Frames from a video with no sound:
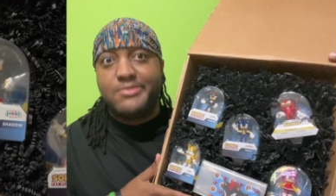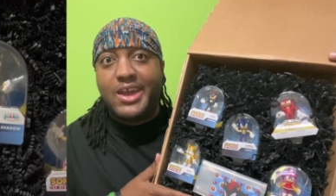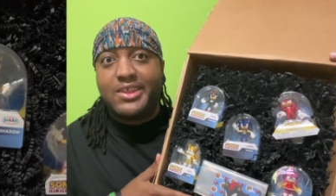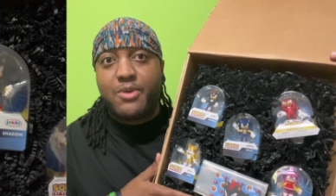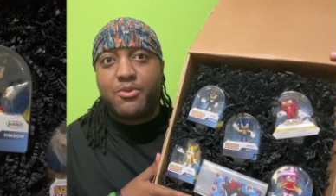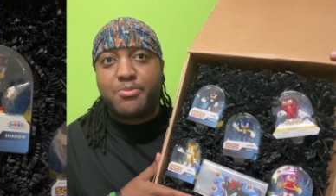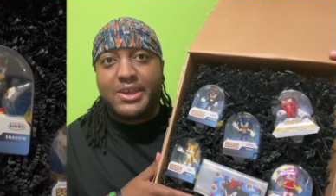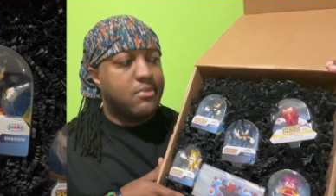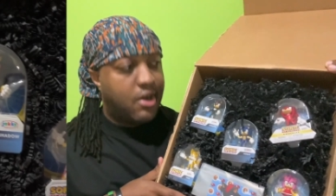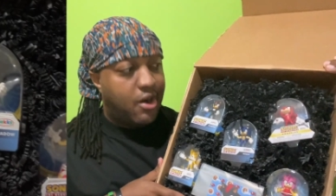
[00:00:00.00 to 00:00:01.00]
Yeah, that was
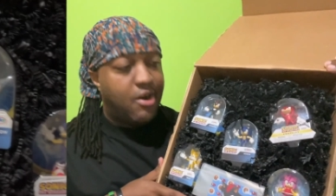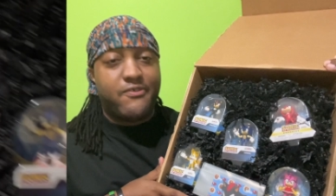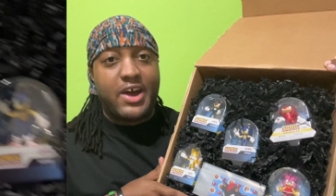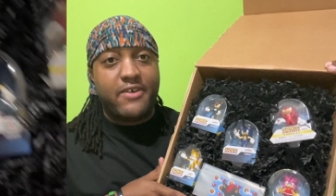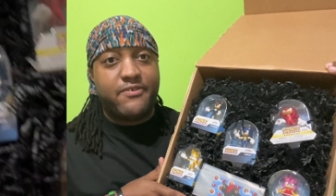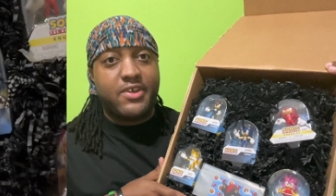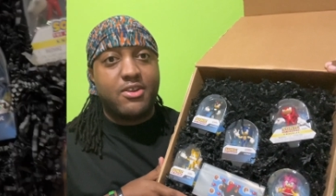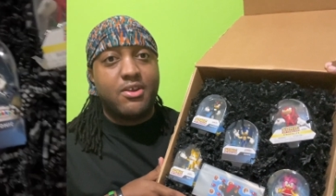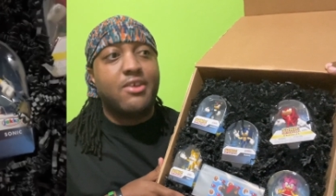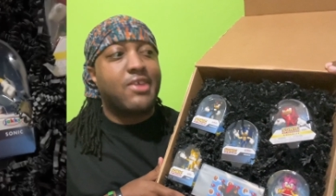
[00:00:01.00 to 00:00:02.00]
me. All five
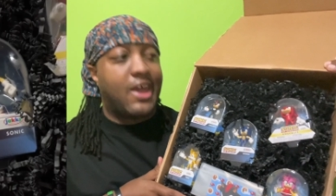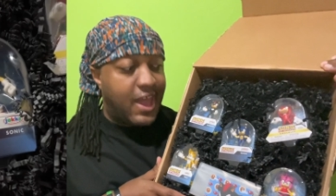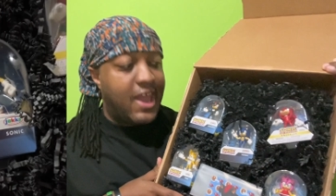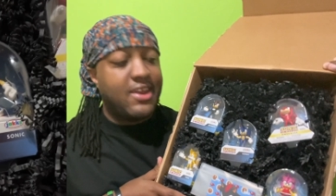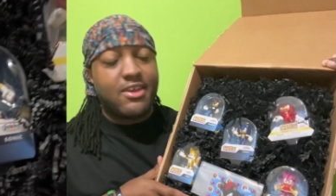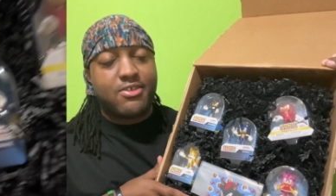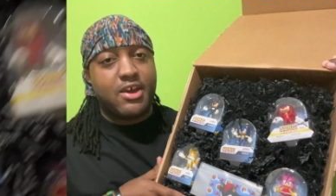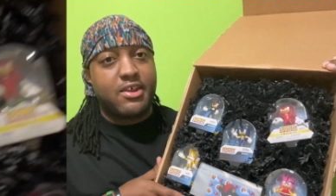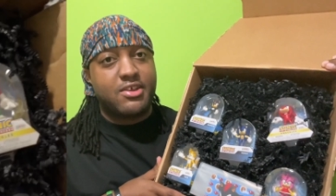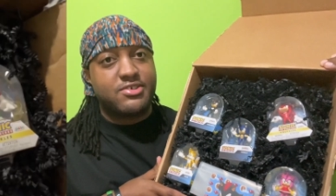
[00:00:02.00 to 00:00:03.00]
figurines and a
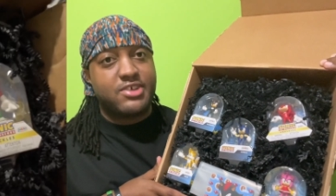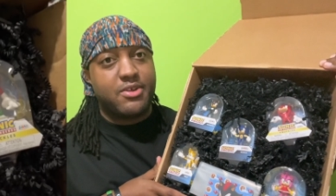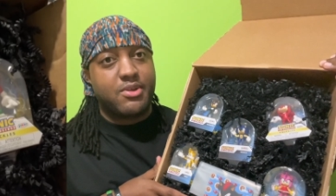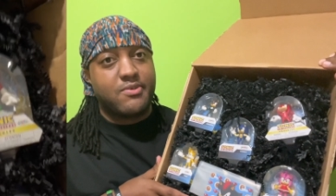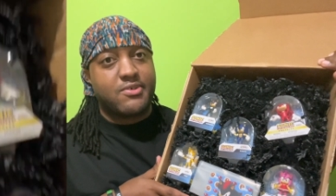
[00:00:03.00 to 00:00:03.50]
Sonic and Shadow gift